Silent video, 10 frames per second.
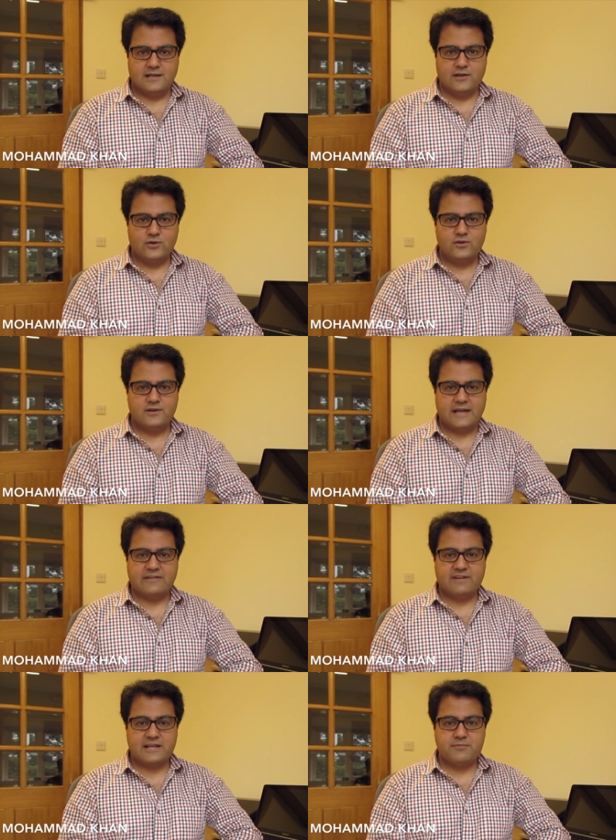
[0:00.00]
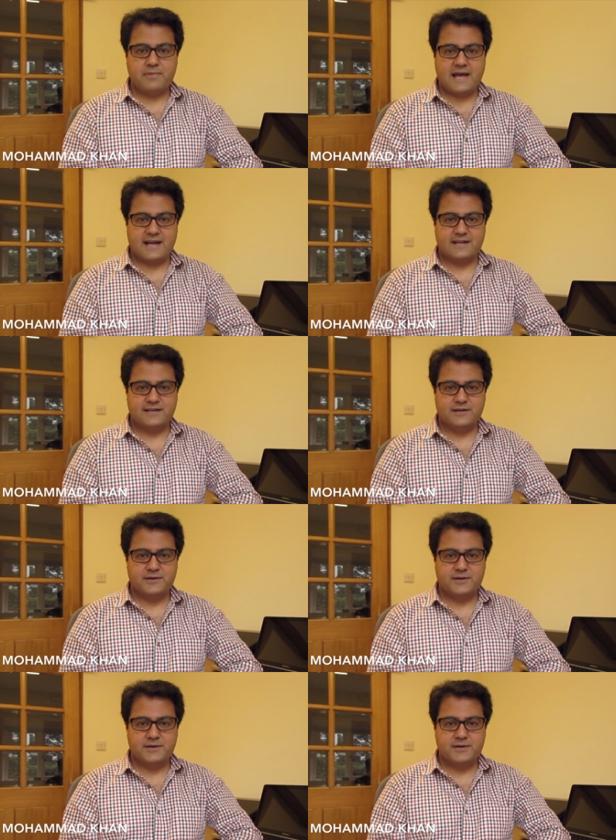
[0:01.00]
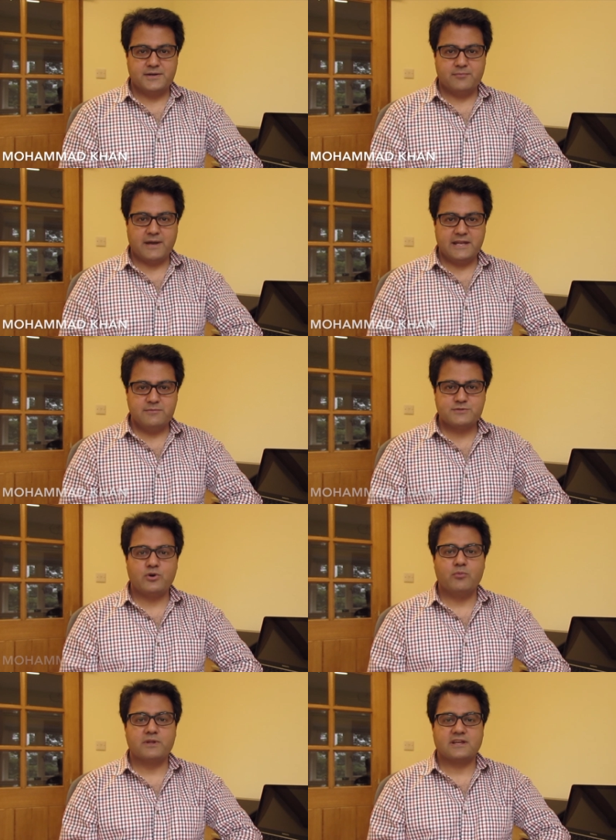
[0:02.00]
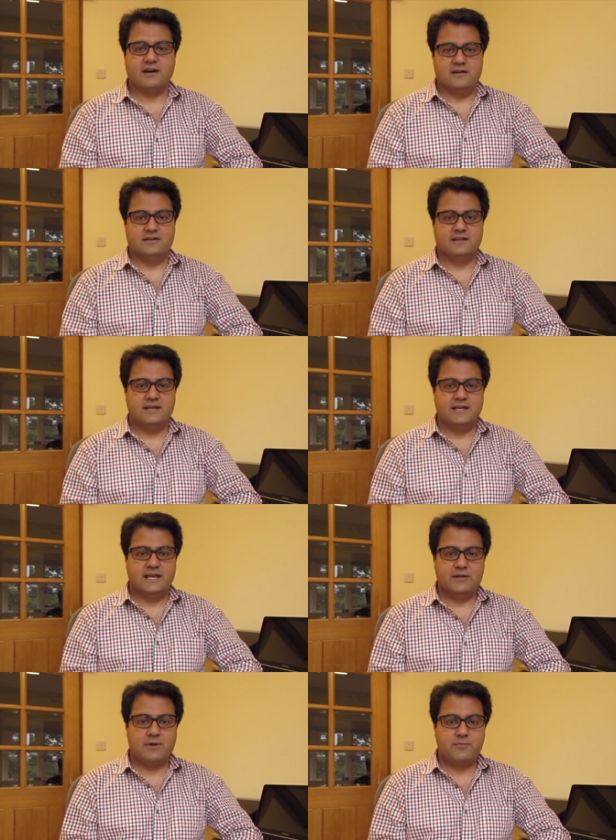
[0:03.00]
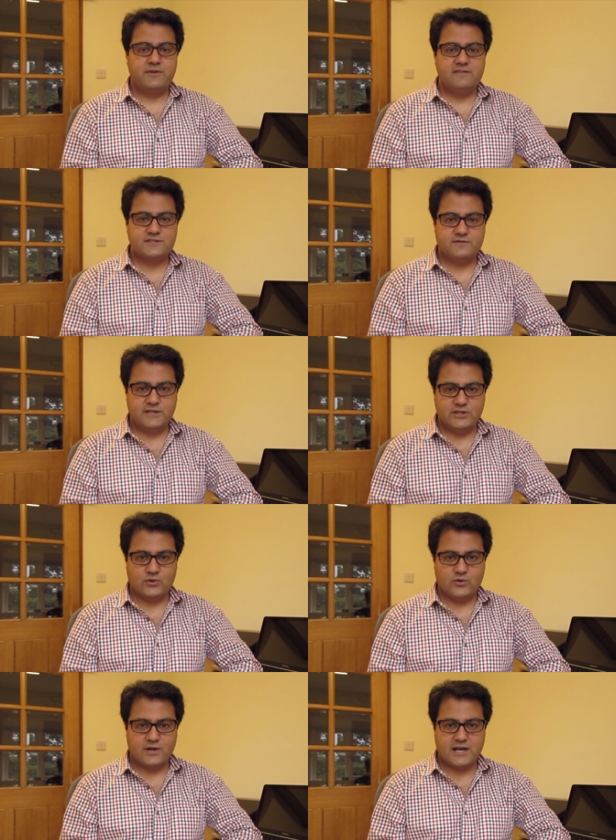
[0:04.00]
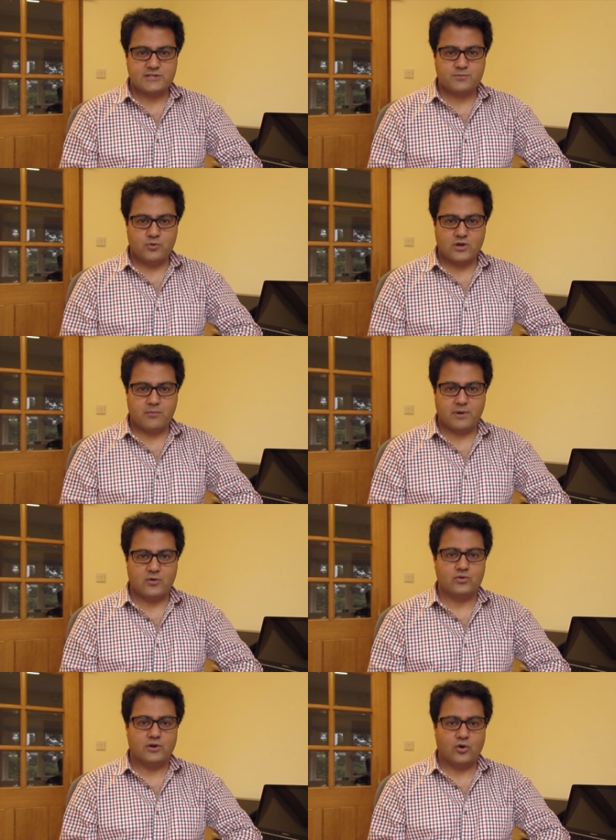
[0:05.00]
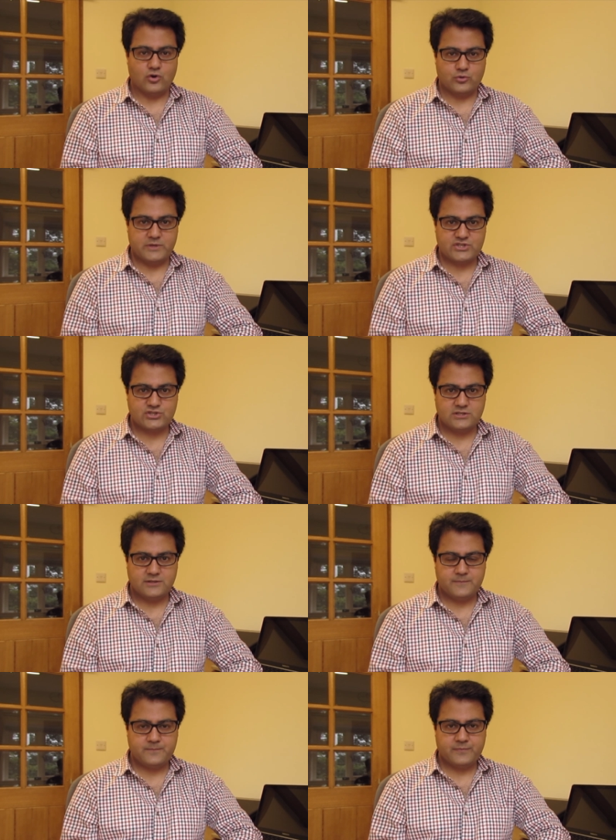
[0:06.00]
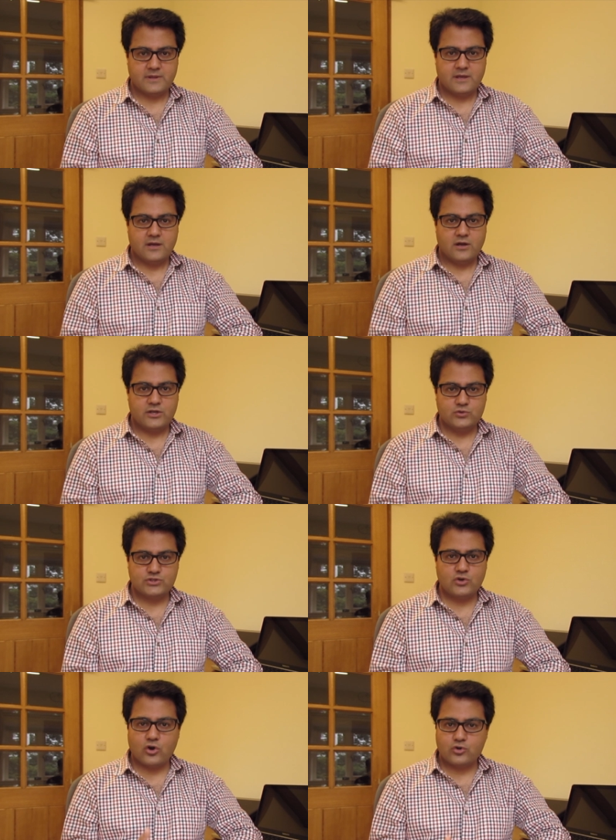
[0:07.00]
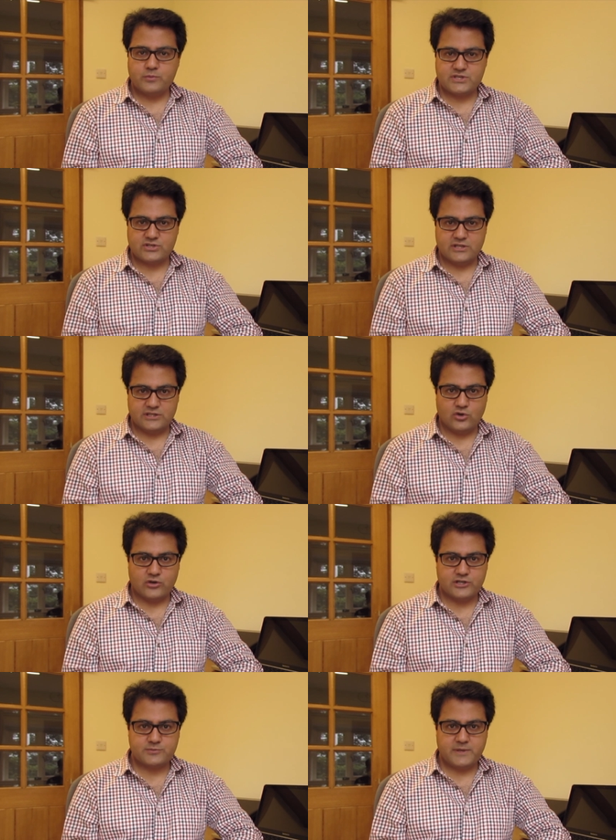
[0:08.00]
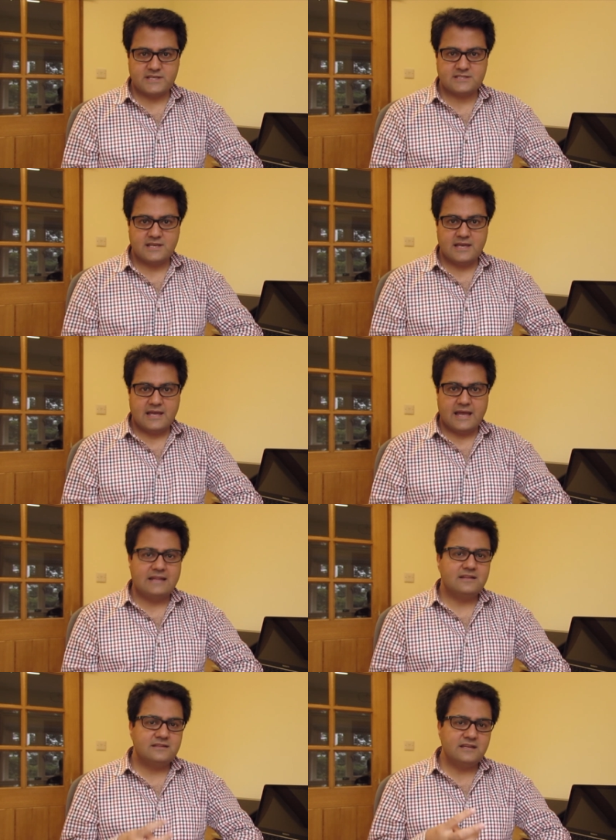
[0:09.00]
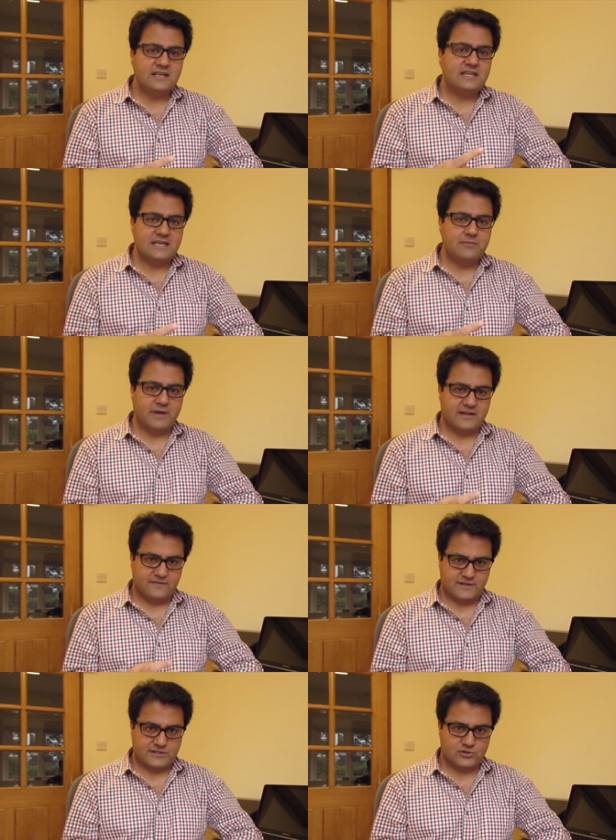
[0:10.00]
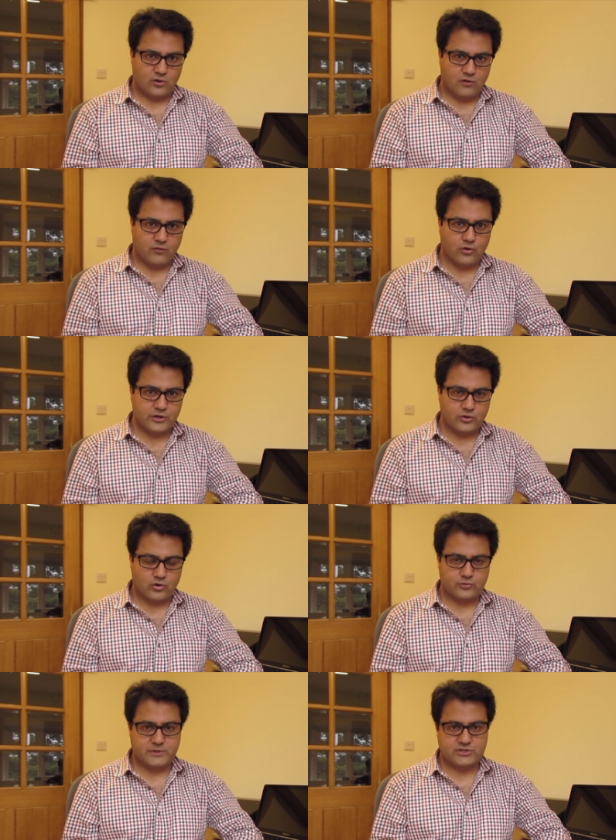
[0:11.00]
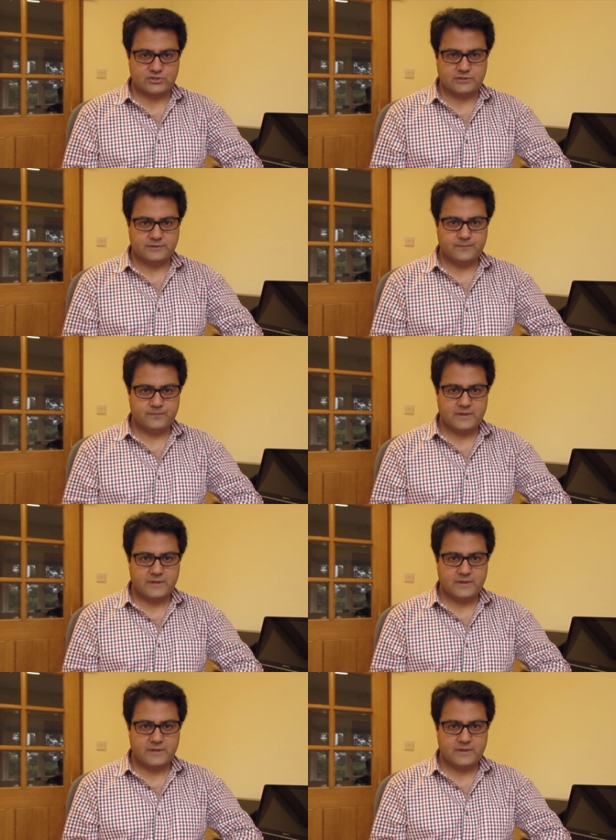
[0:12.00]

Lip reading: Hello and welcome back. My name is Mohammed Khan. In my previous video, I spoke about automation, using automation in the audit space, and the three key benefits of audit automation.